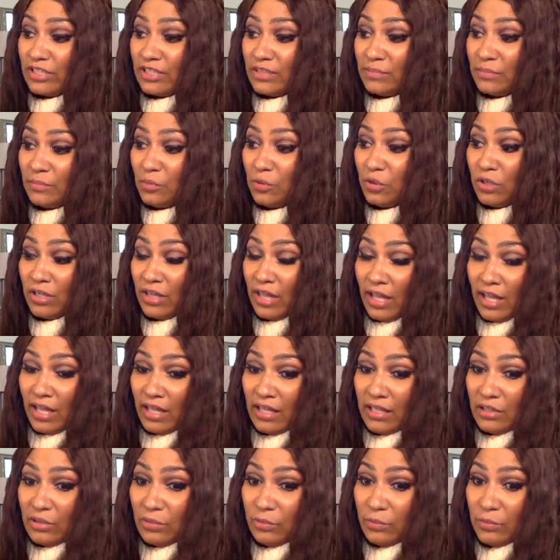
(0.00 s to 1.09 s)
some more of that.
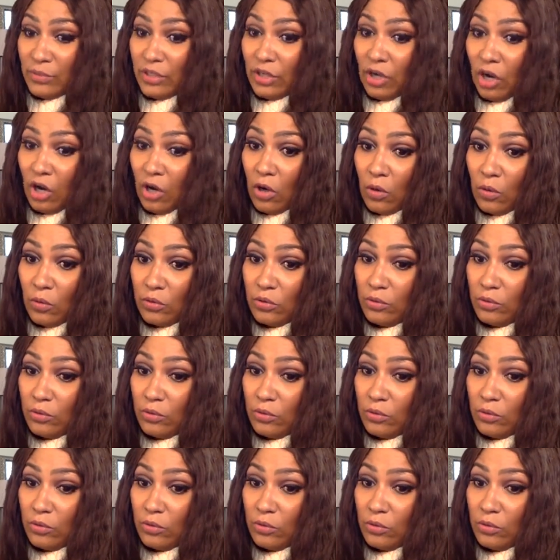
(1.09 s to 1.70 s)
You'll be gone.